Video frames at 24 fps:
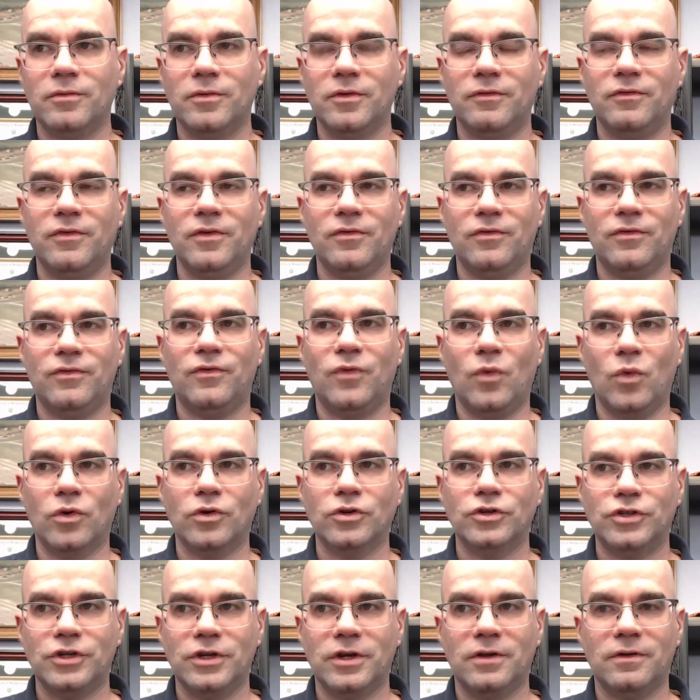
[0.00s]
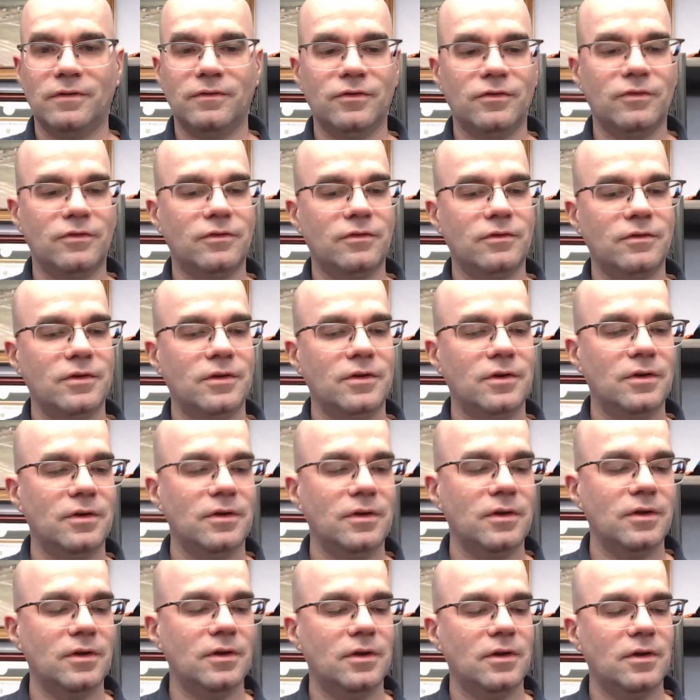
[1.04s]
to fit 4 shelves
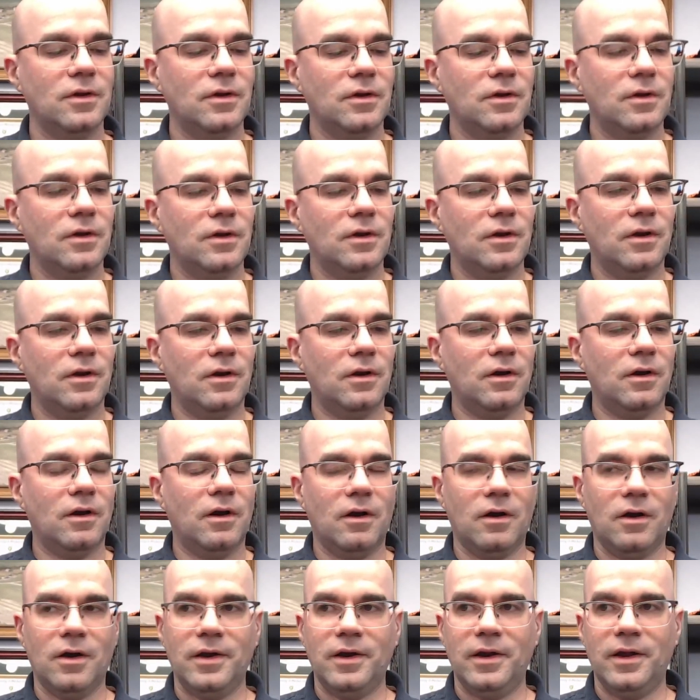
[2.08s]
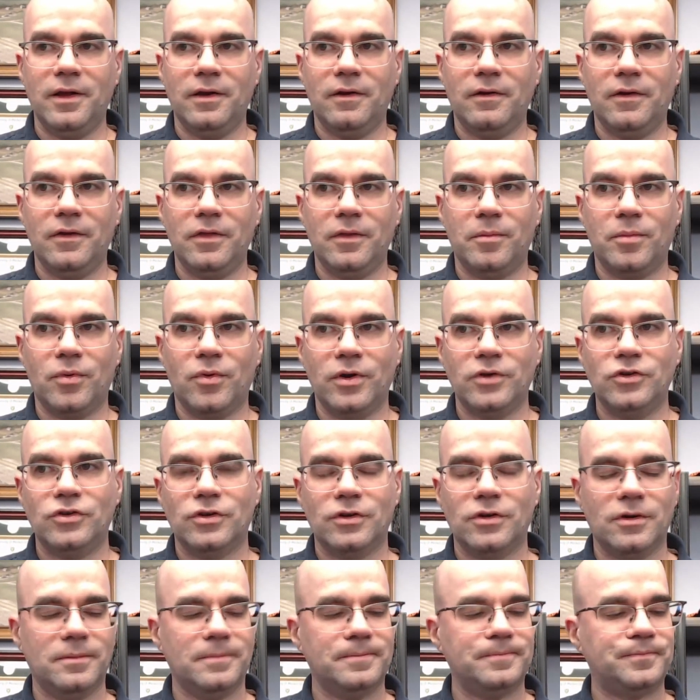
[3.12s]
on the
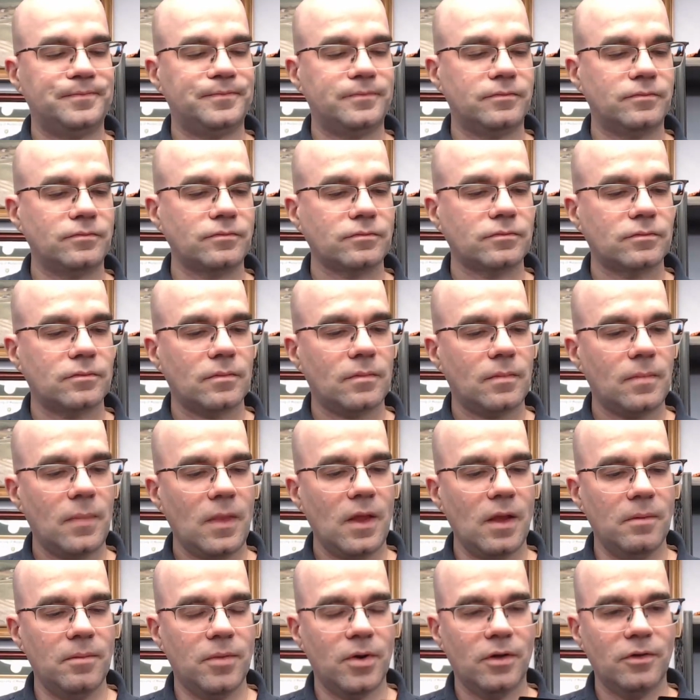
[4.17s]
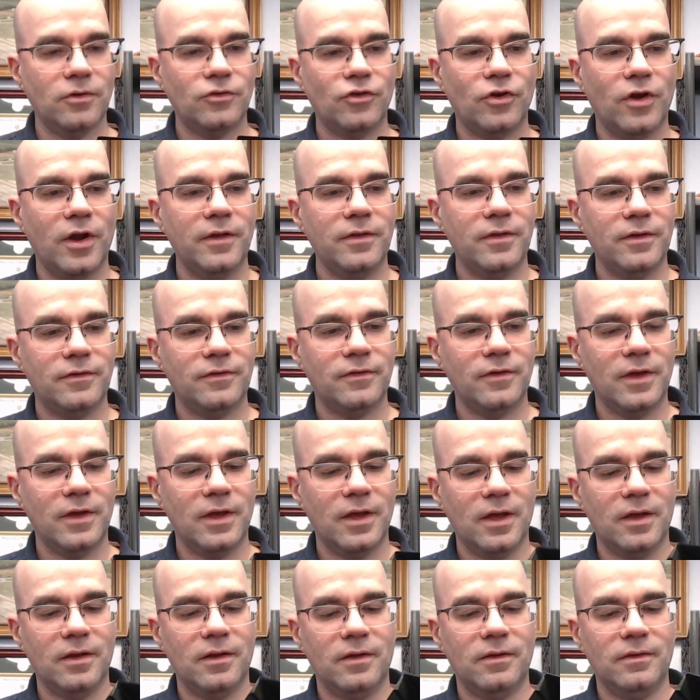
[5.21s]
printer, but I'll try this
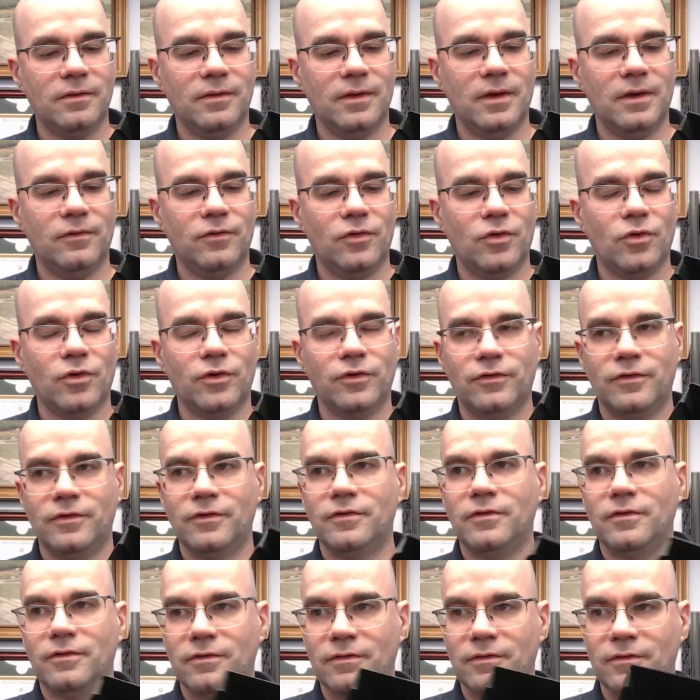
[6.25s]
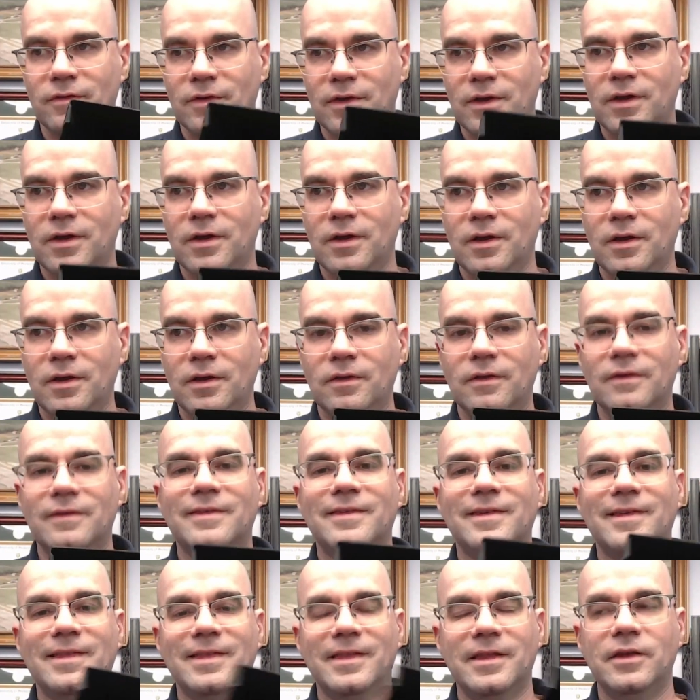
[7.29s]
again. And then of course this is
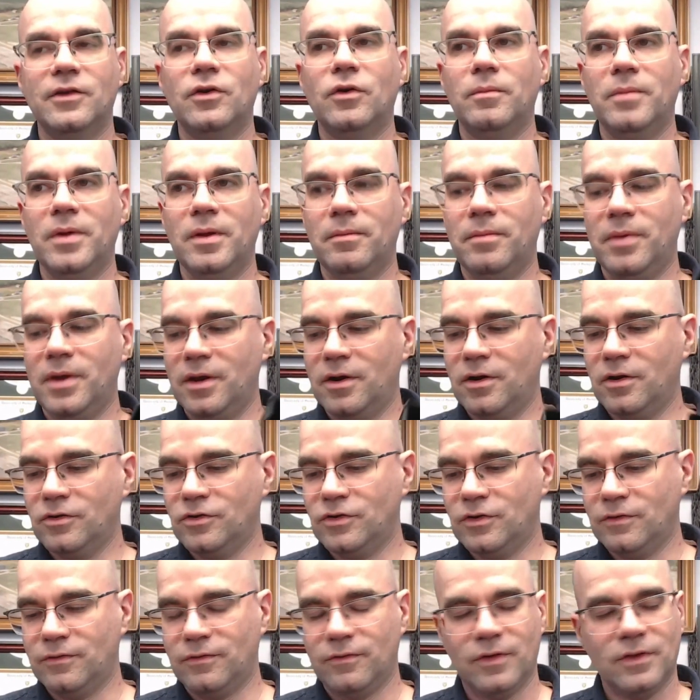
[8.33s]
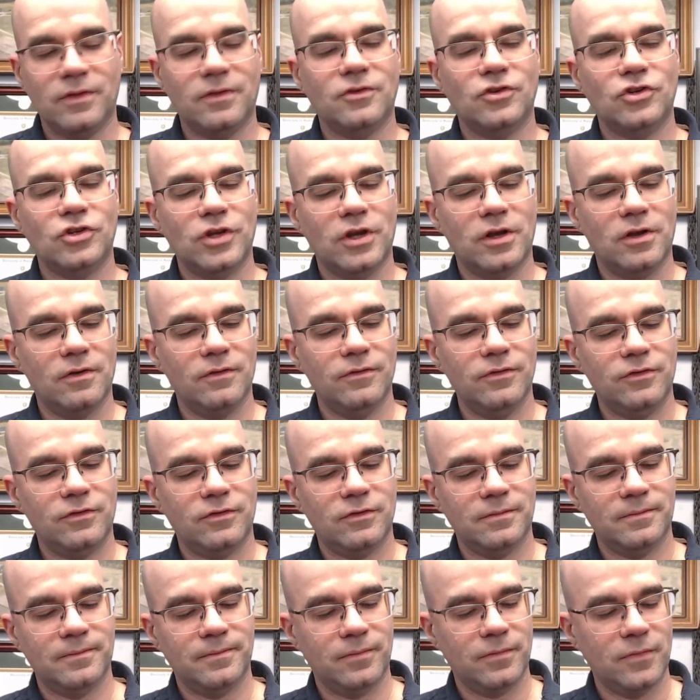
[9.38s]
a little bit bigger to fit the
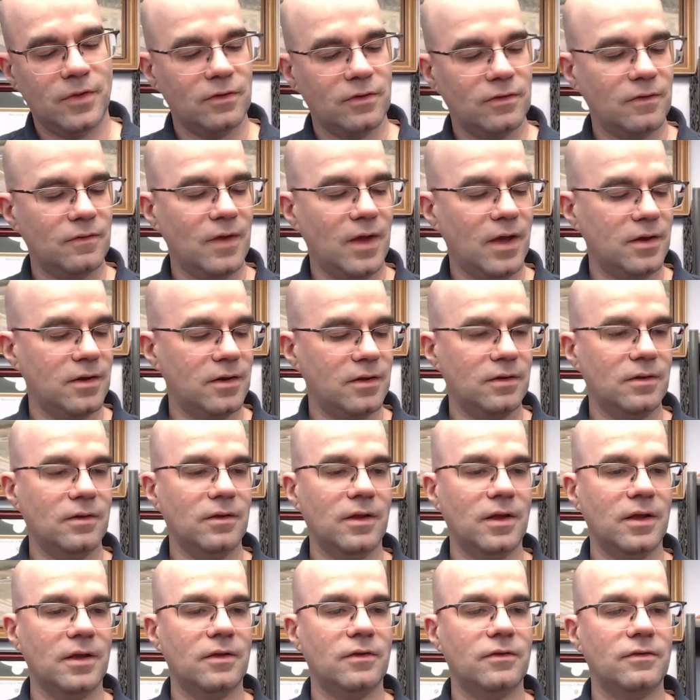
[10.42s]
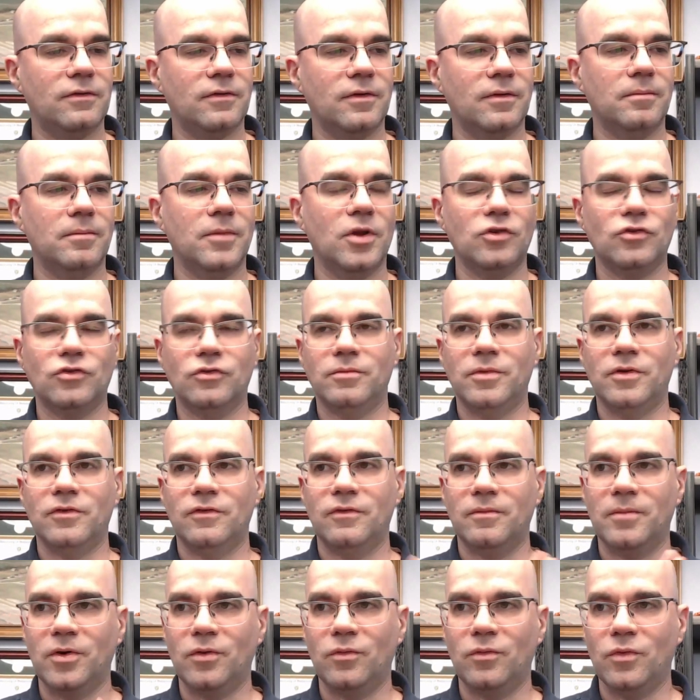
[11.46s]
shelves. I've added like some
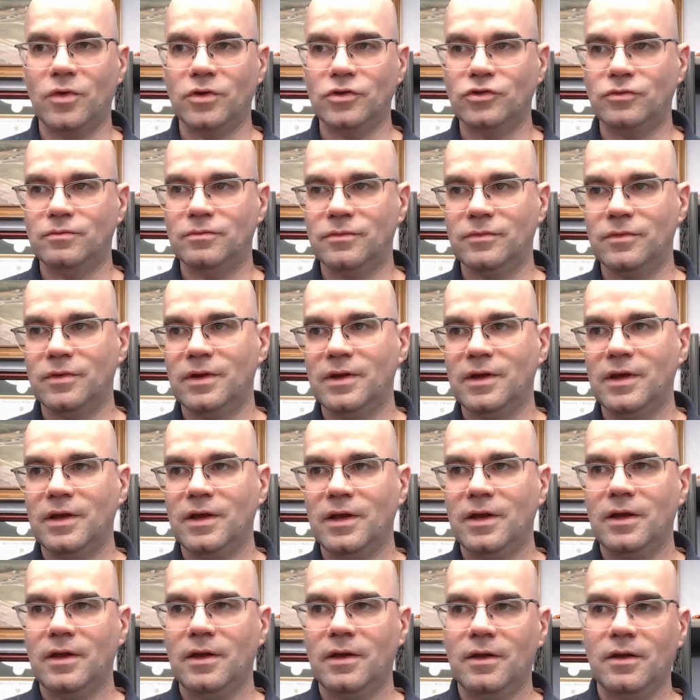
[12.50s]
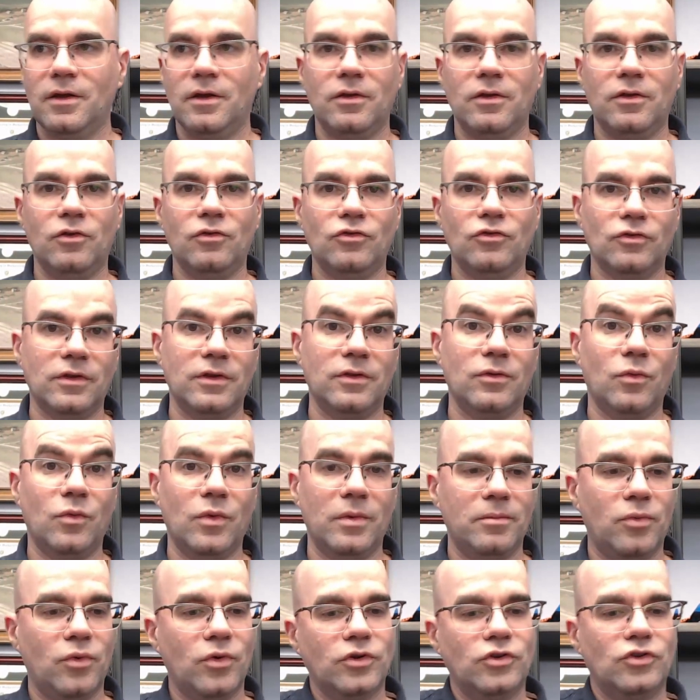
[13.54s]
measurements about usually the
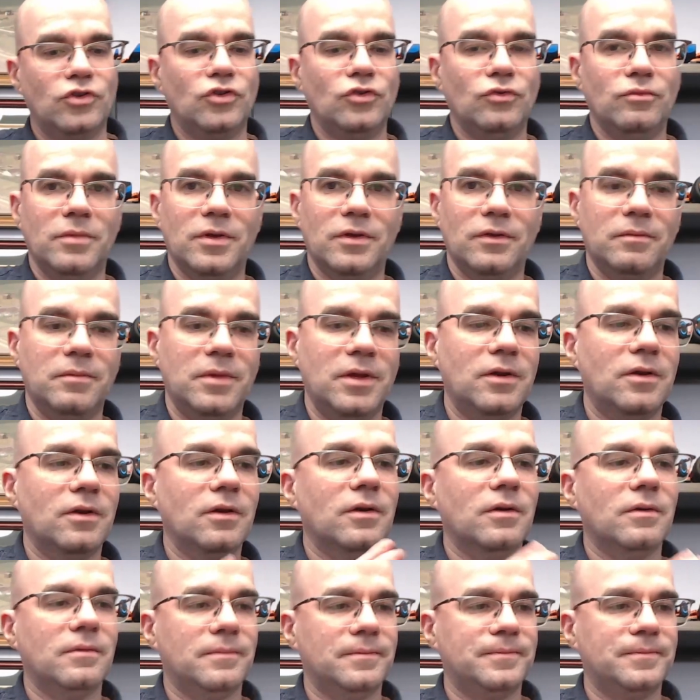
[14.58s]
1.2 millimeter